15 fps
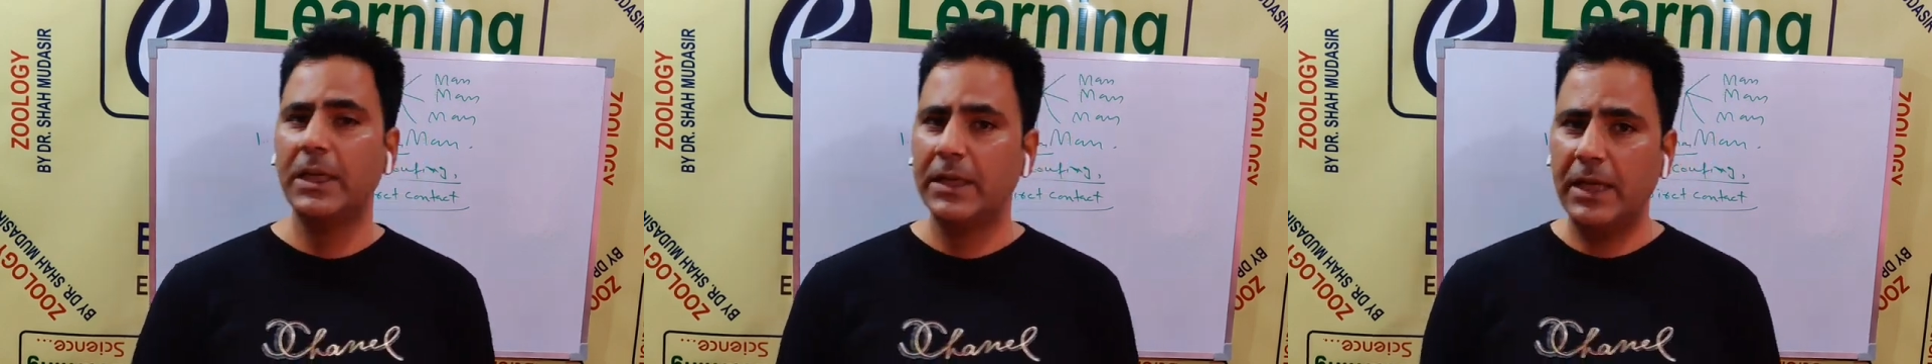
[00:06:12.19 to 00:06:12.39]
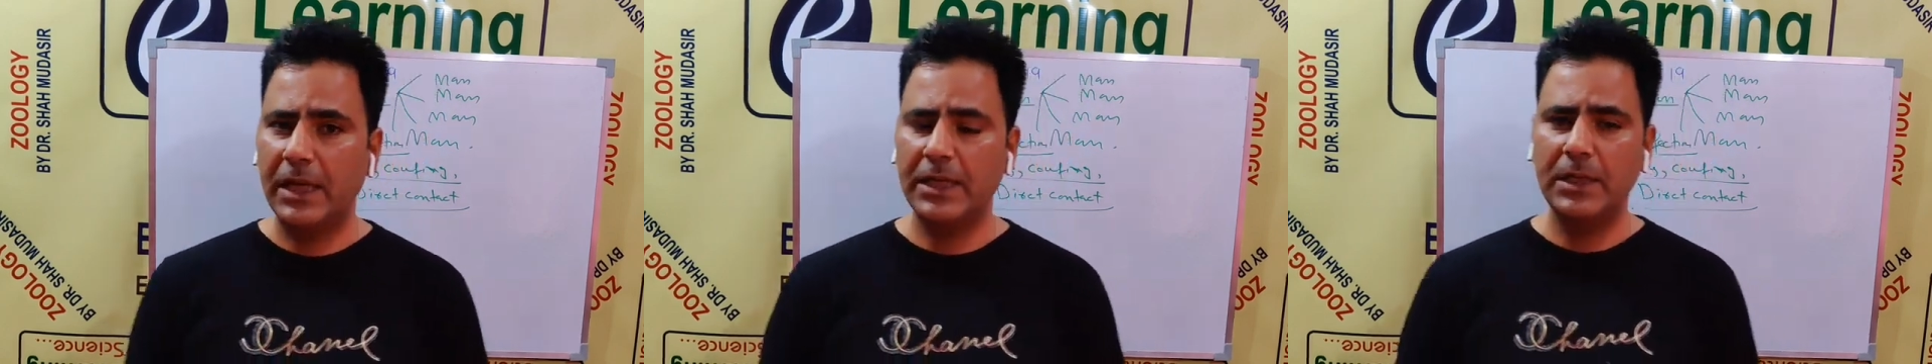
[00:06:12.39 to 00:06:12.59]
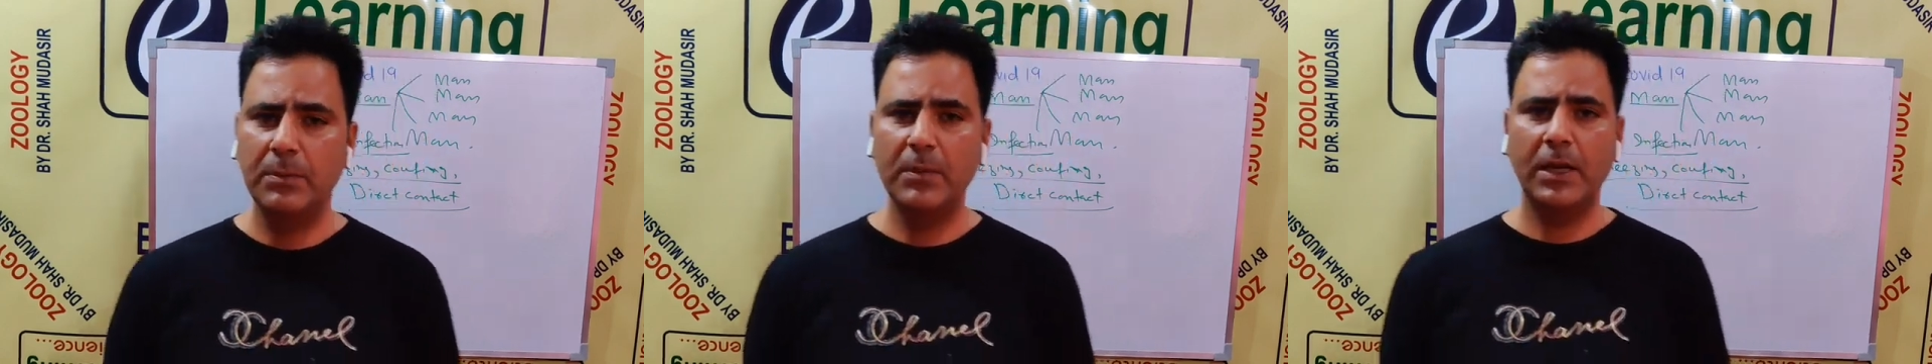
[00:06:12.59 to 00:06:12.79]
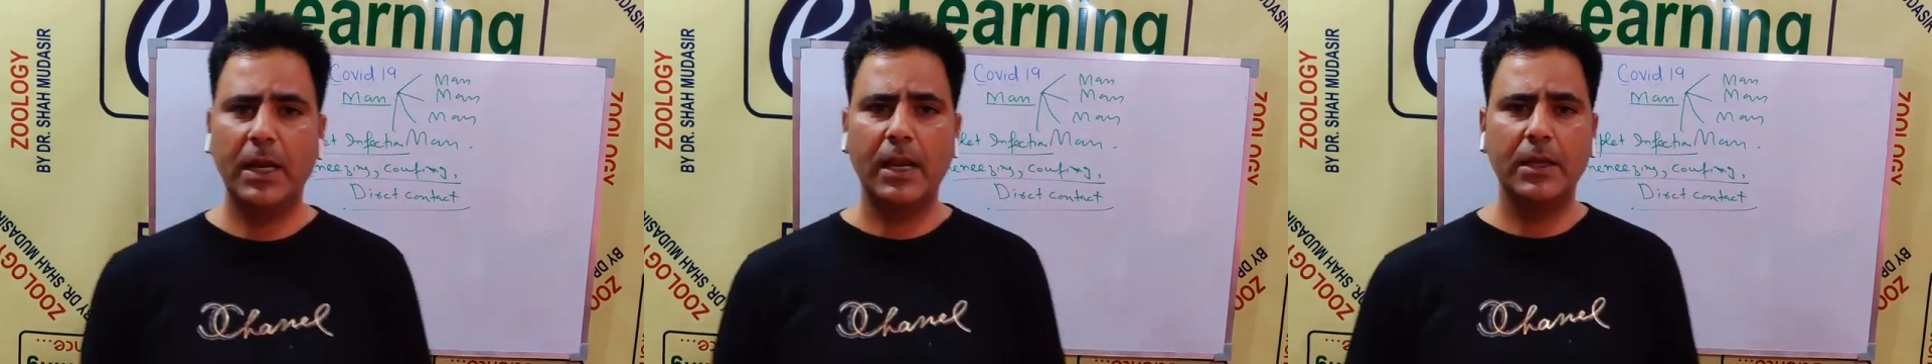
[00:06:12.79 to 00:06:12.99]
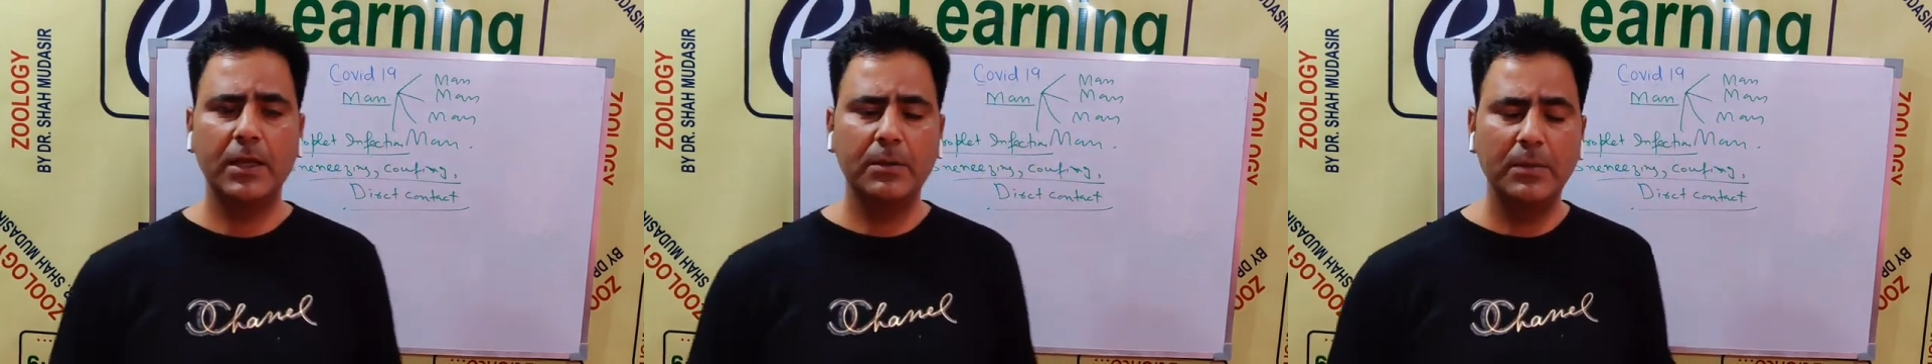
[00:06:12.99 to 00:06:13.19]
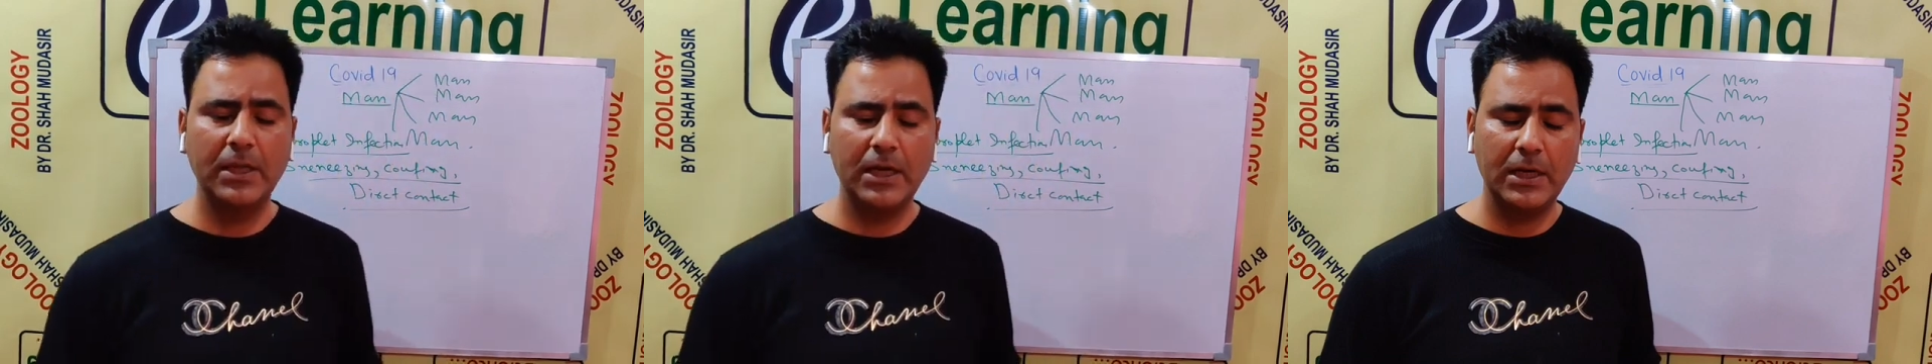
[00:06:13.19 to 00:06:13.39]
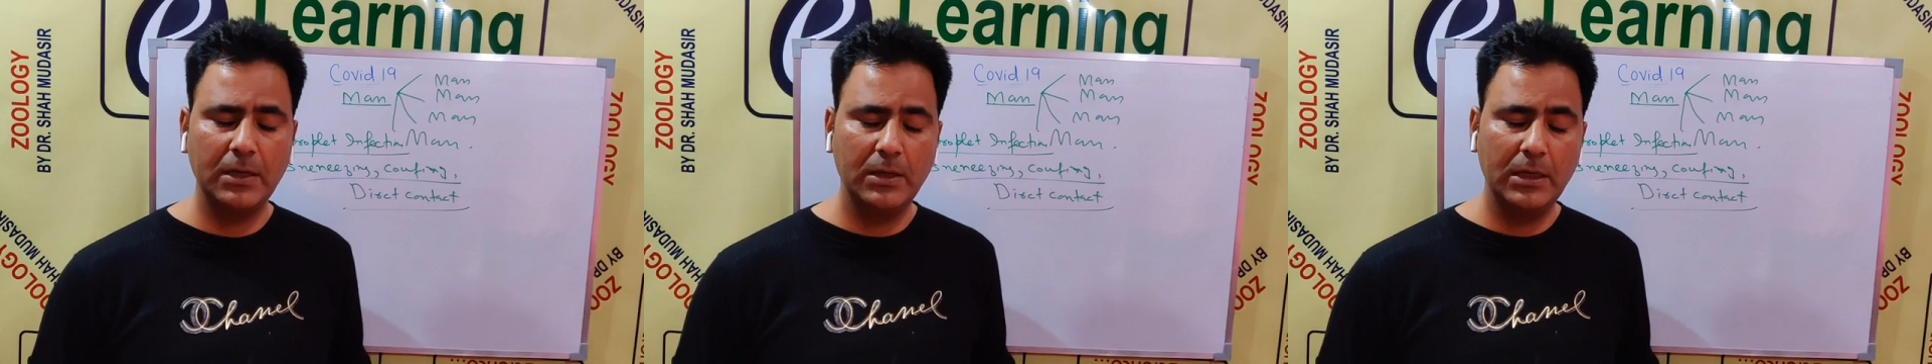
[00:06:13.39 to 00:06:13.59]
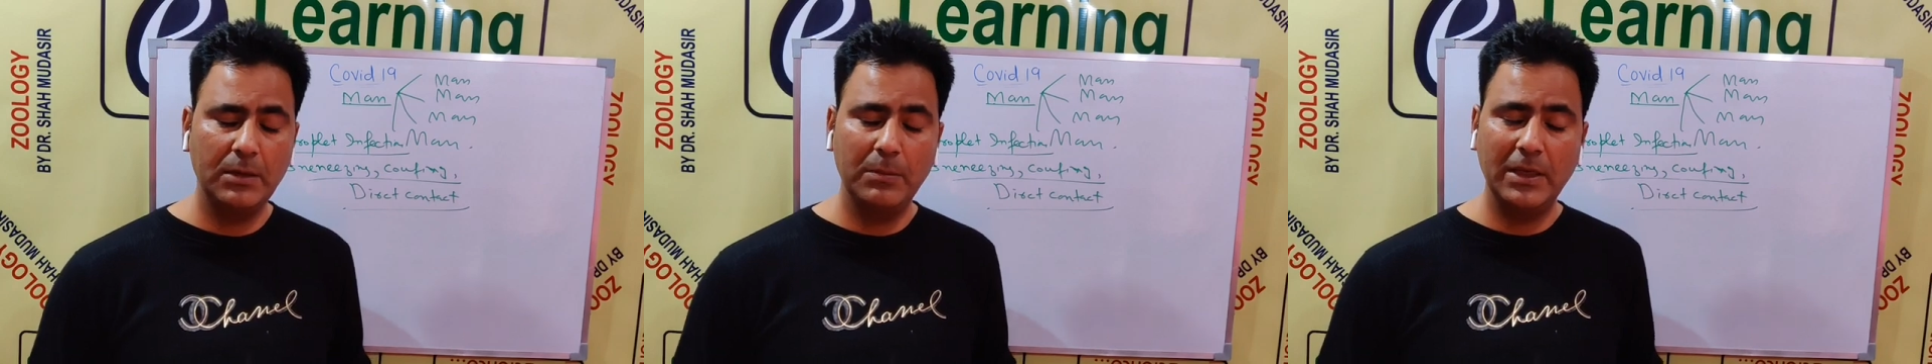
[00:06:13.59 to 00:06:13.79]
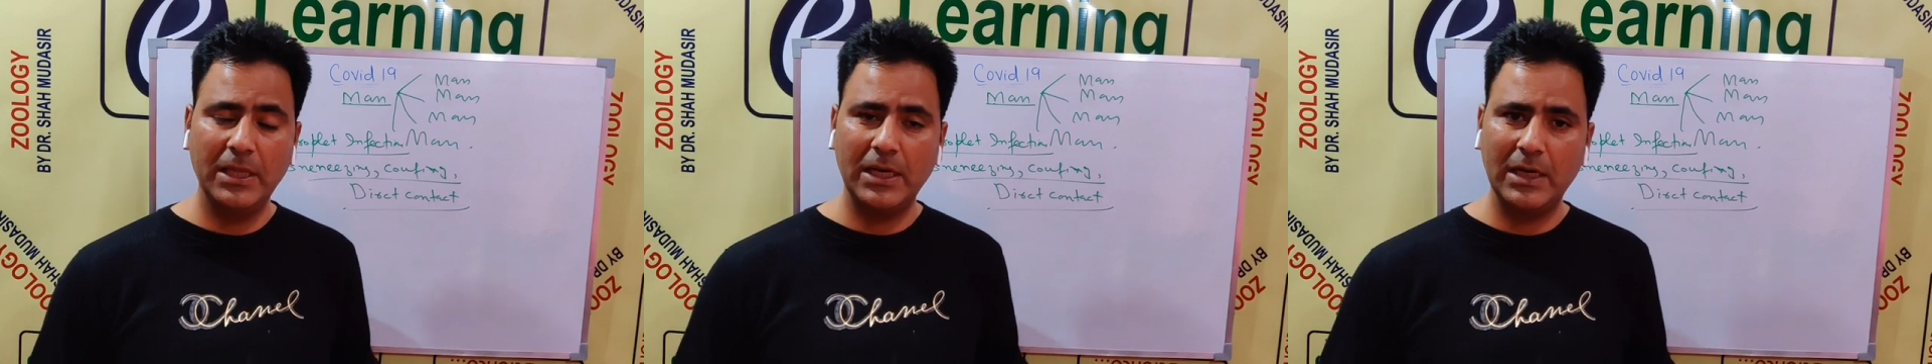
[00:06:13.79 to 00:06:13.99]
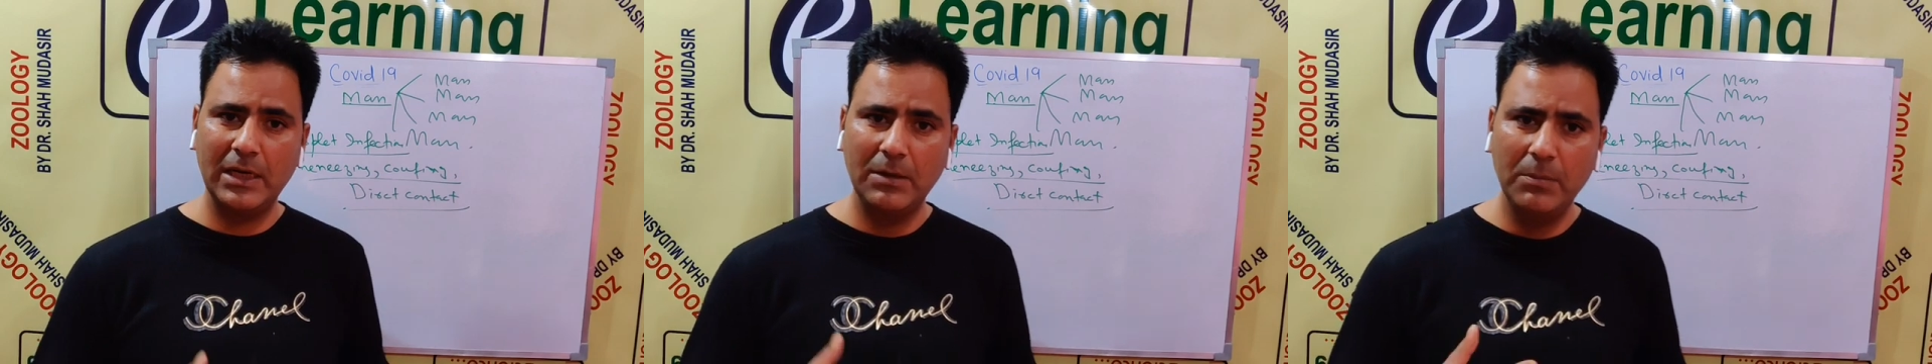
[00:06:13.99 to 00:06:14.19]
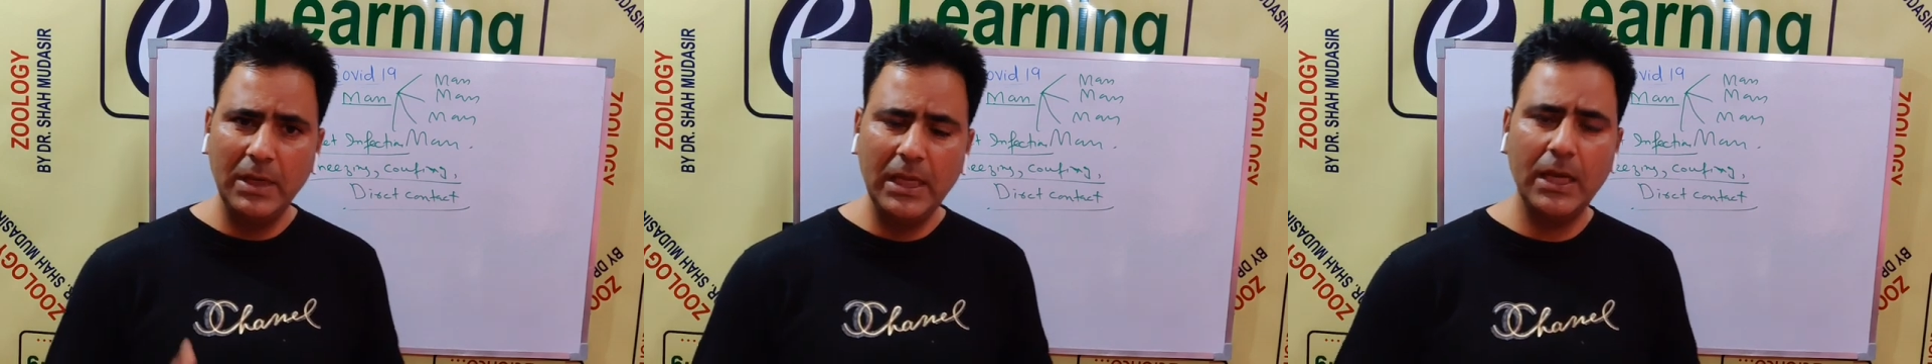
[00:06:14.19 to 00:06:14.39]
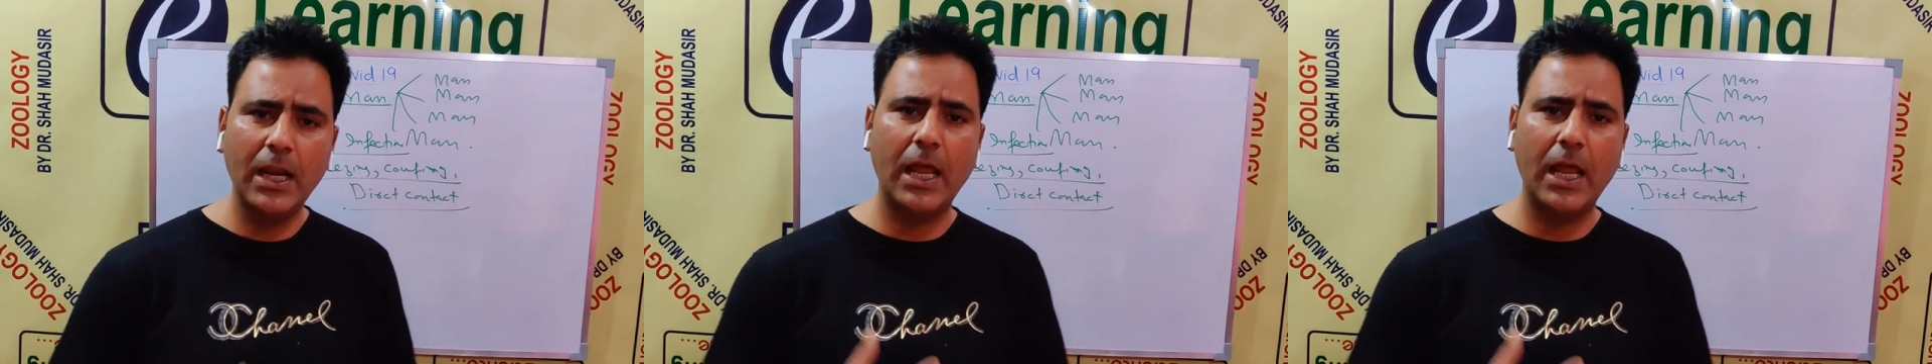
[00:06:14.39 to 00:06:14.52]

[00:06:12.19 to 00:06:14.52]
that he may remain